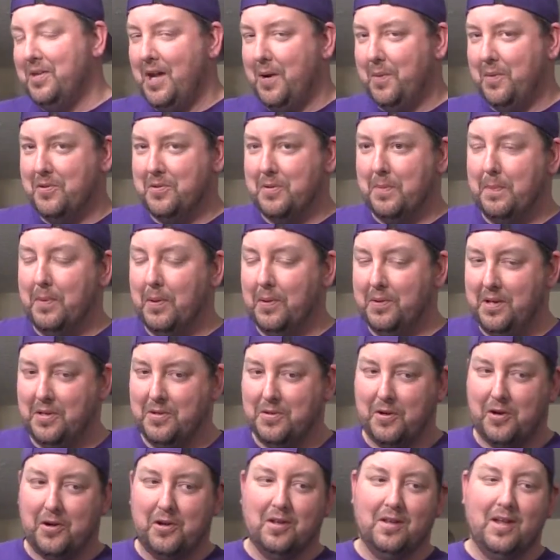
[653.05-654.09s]
thing when you're building
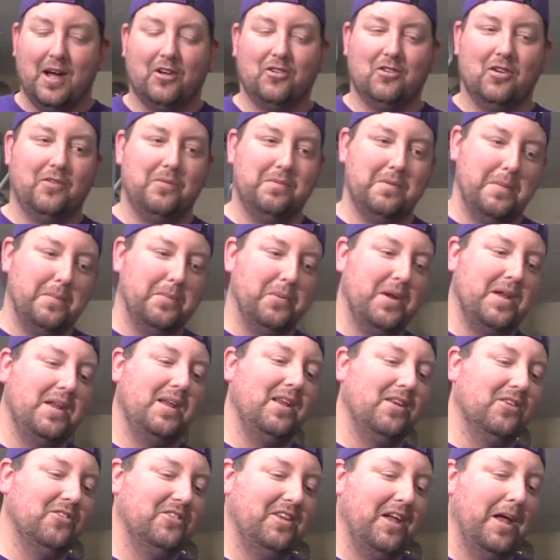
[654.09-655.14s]
your collection from a
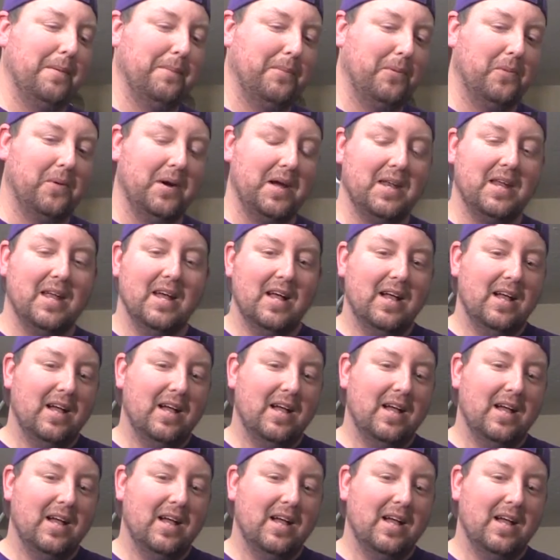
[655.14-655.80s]
breeding standpoint.